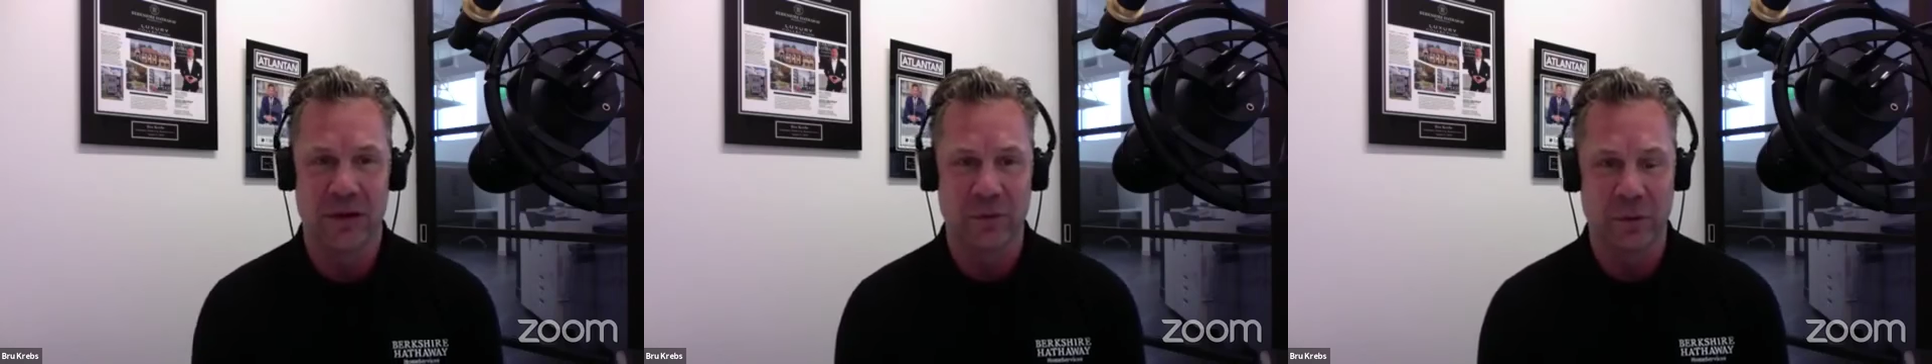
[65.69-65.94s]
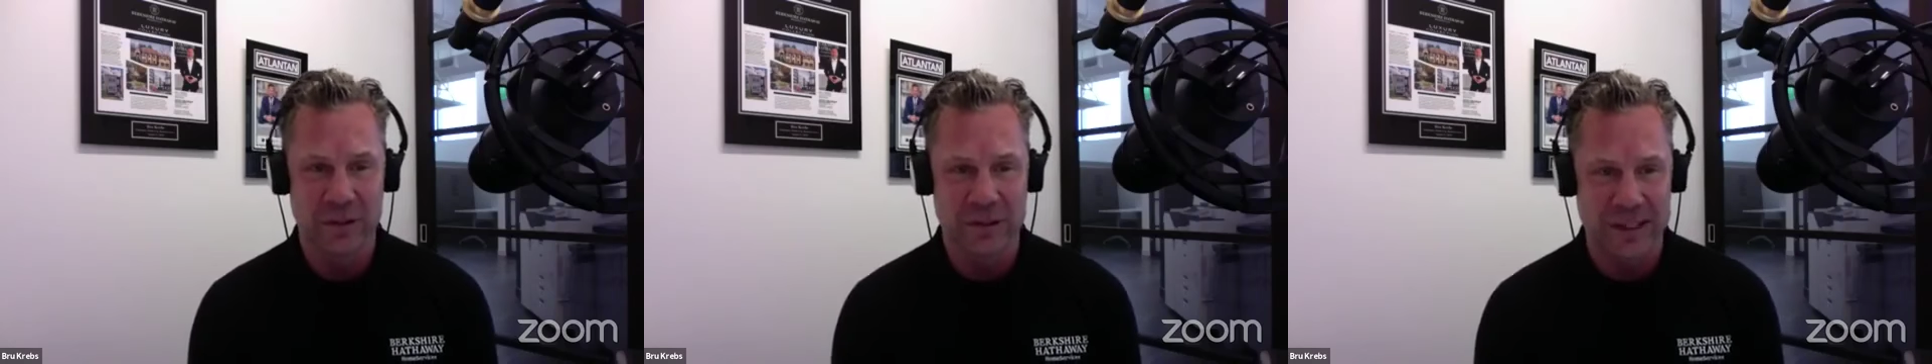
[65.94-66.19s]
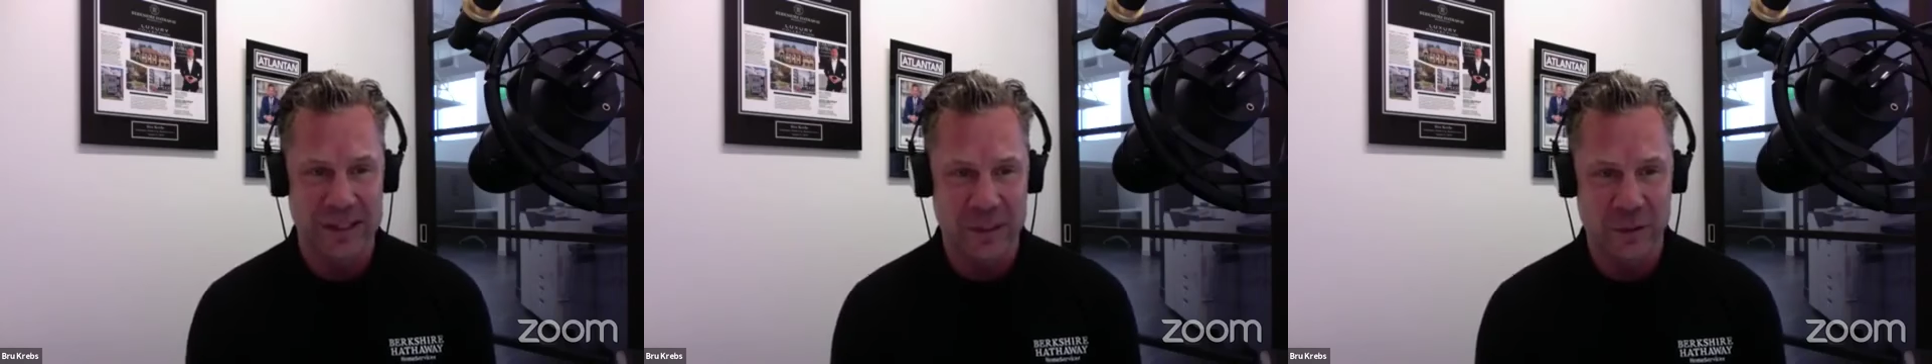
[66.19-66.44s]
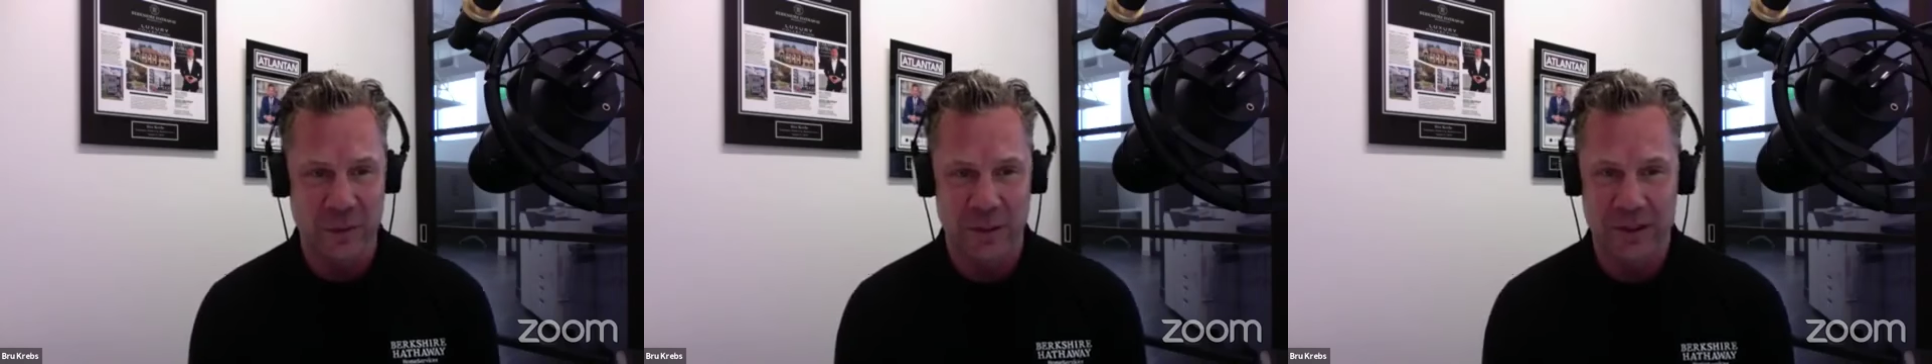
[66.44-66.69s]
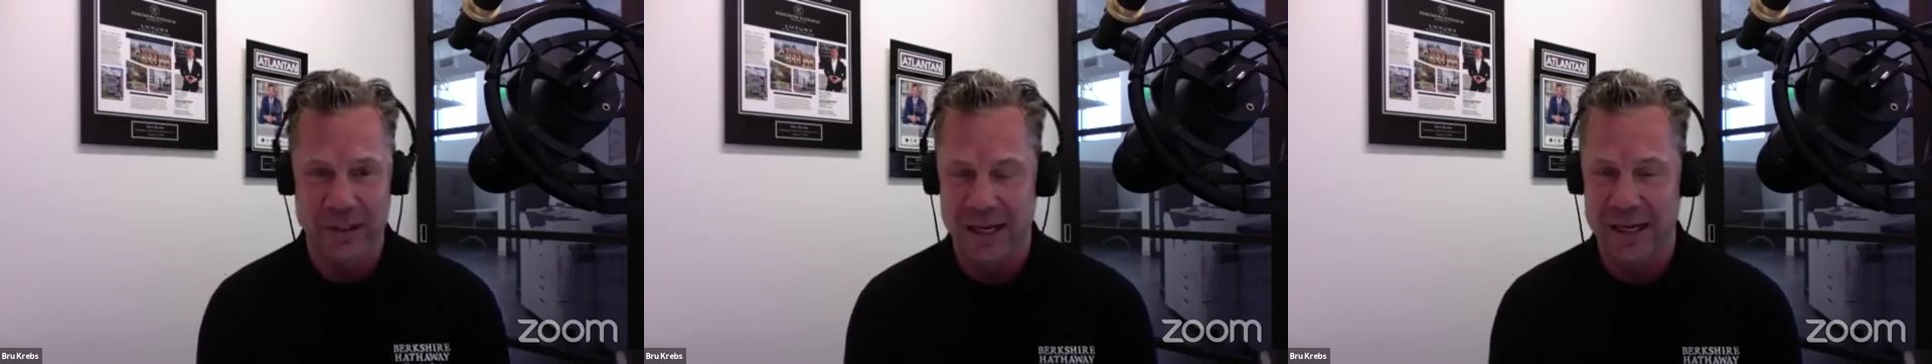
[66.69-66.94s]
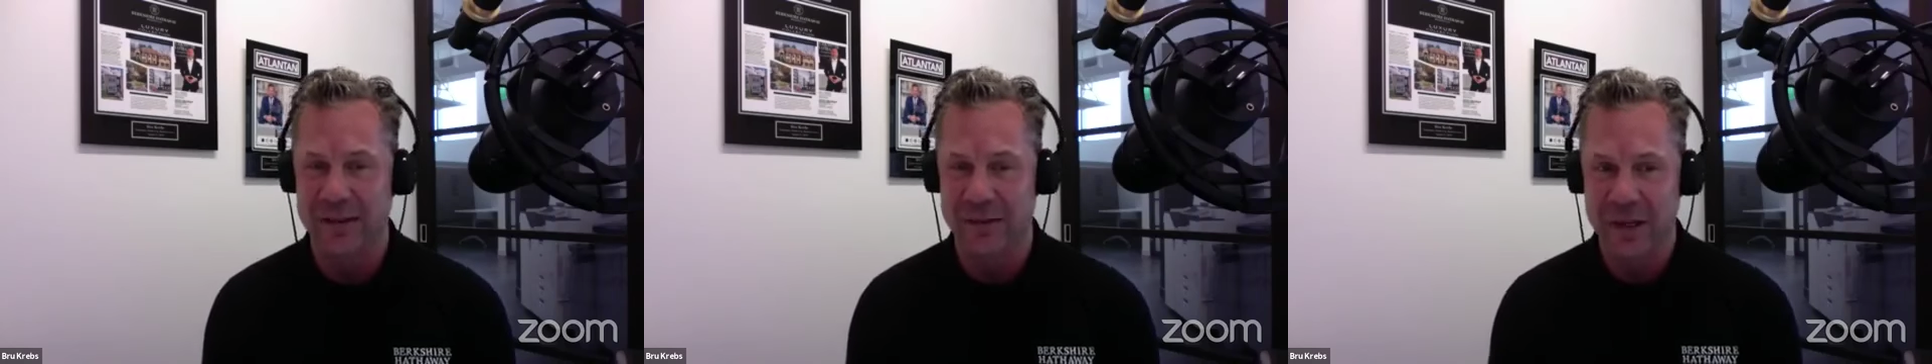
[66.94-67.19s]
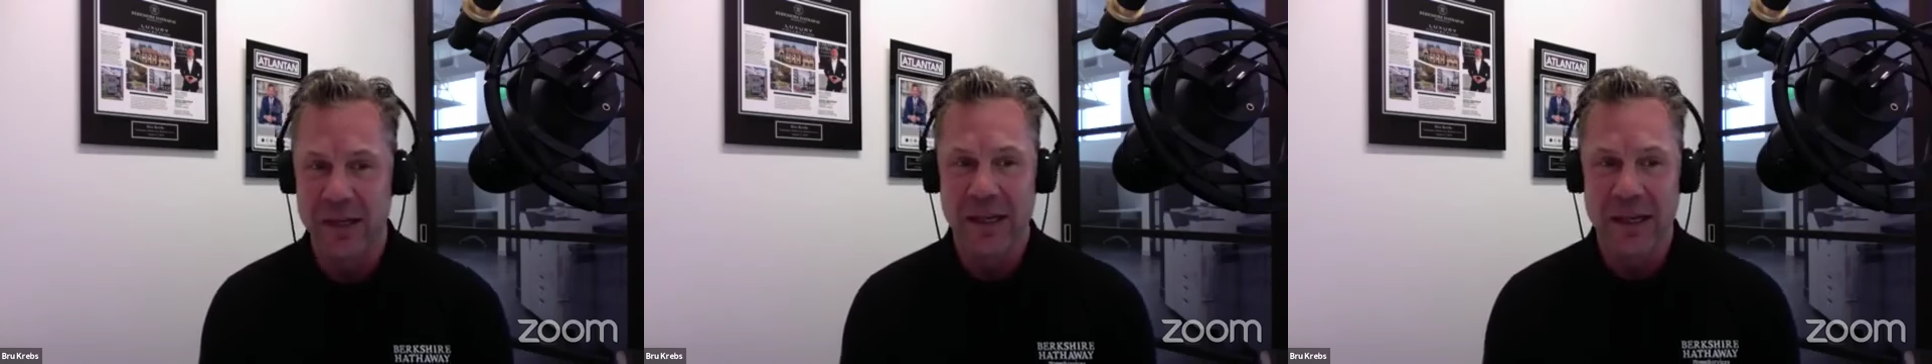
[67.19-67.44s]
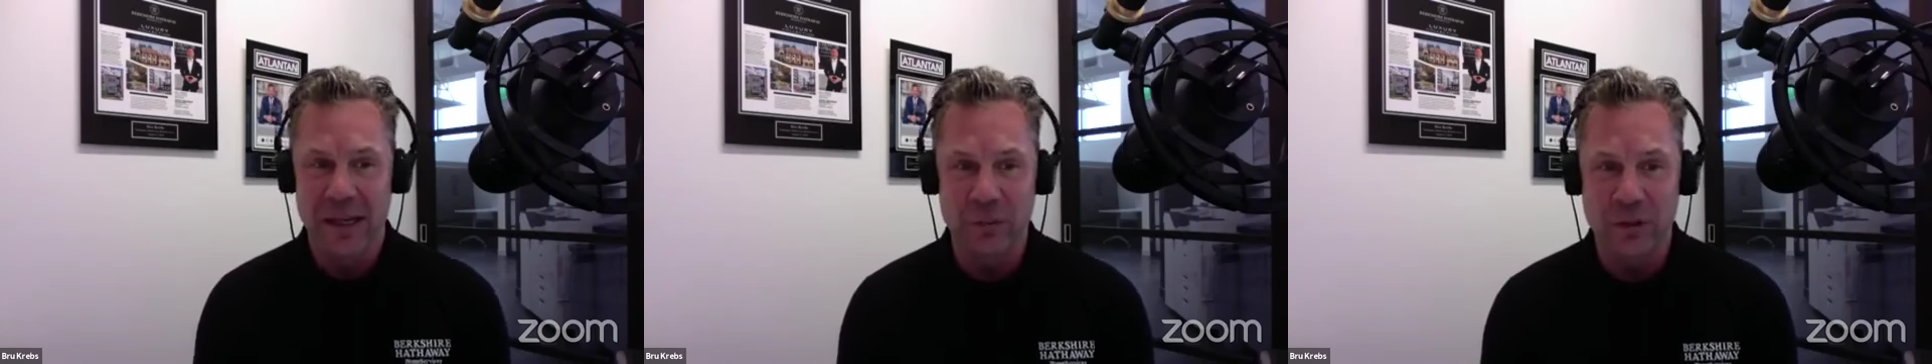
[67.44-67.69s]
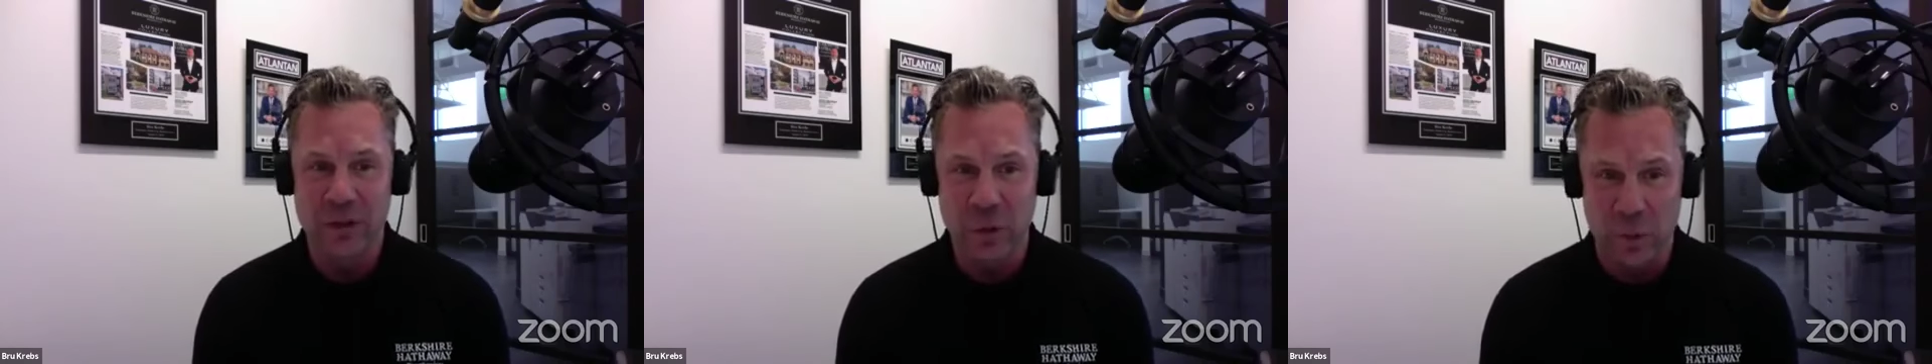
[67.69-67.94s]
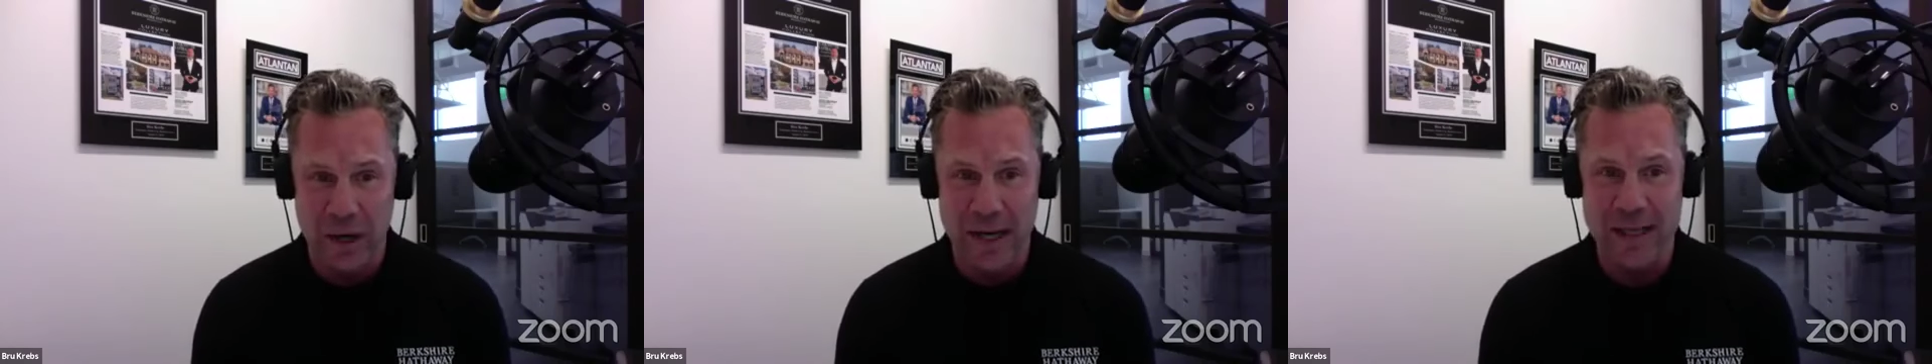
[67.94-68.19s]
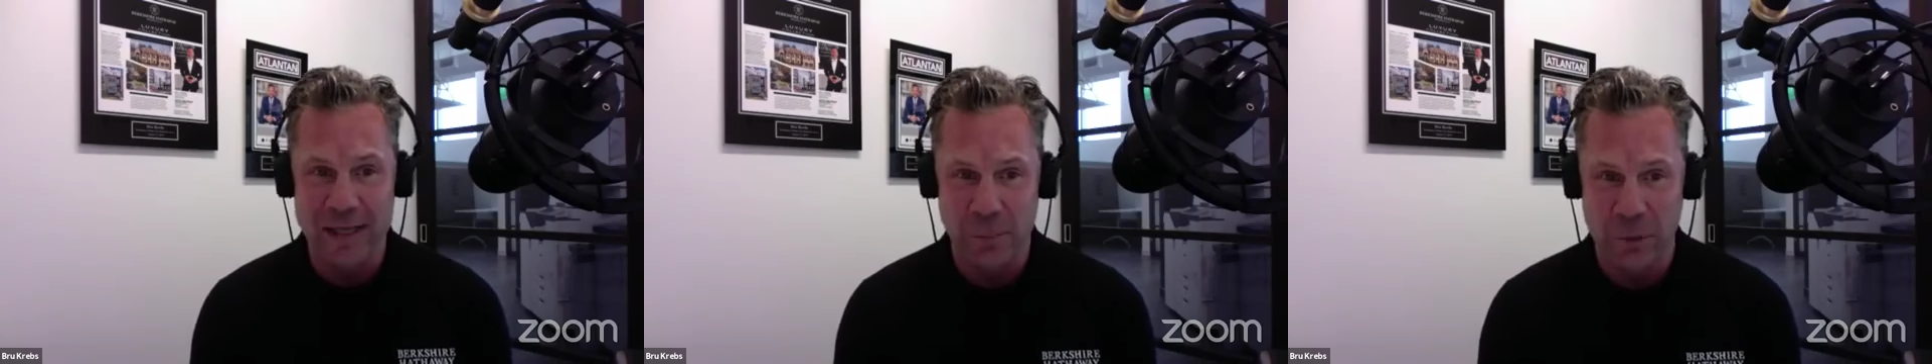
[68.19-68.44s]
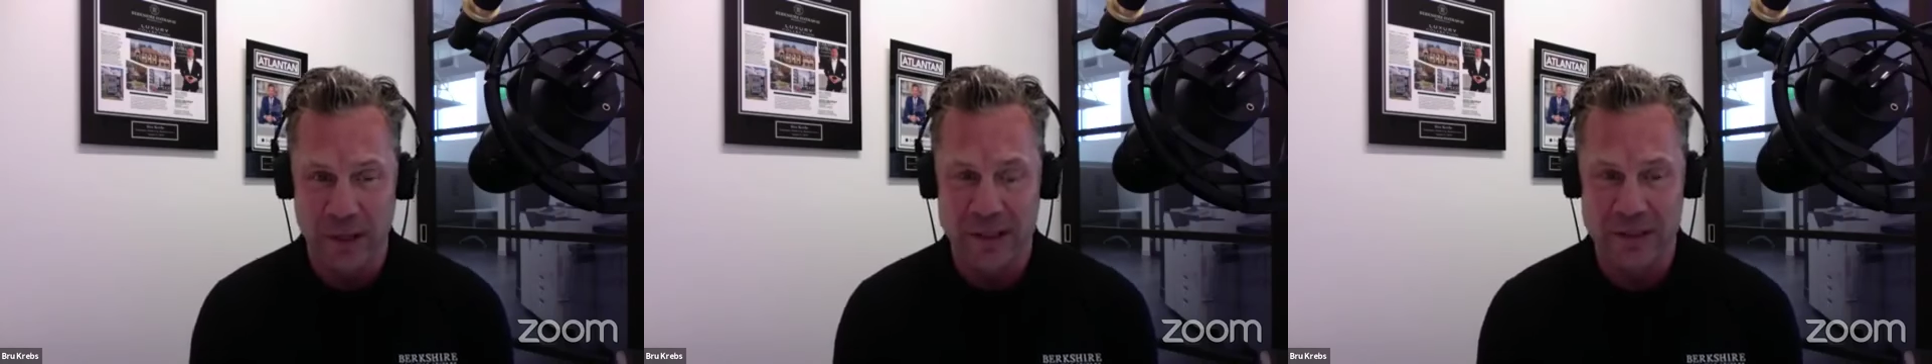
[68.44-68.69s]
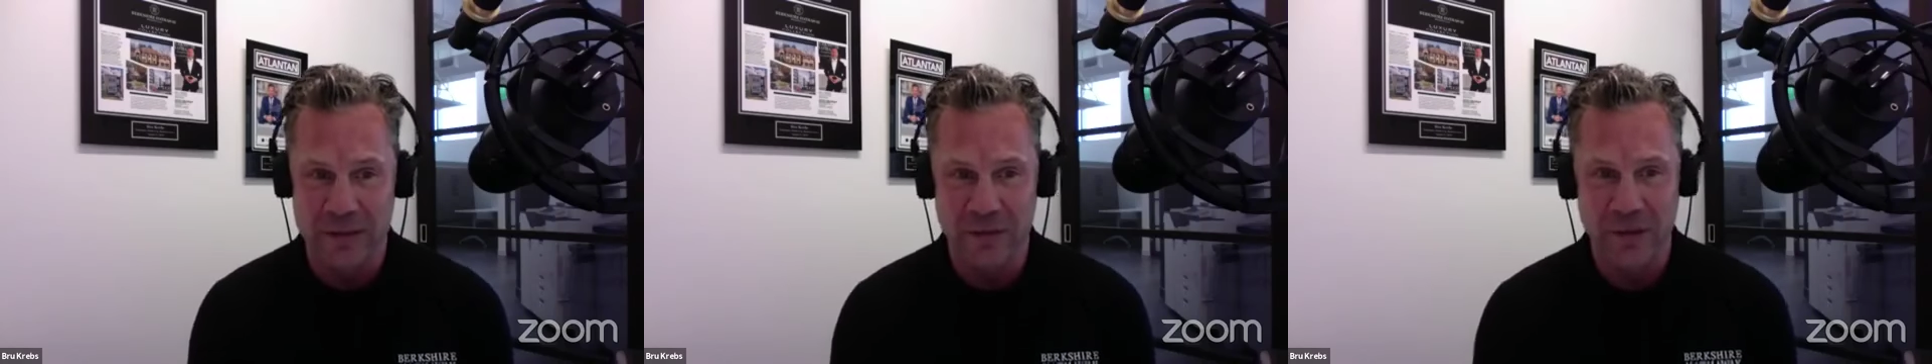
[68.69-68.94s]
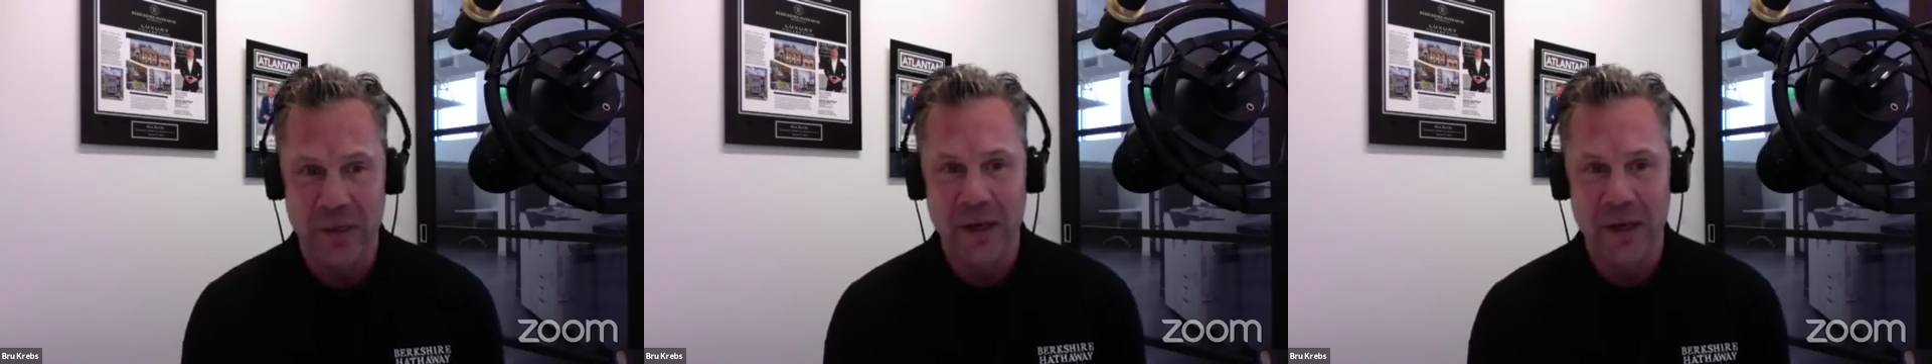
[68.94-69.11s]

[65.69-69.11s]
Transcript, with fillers: real estate experience, has. It was quite impressive.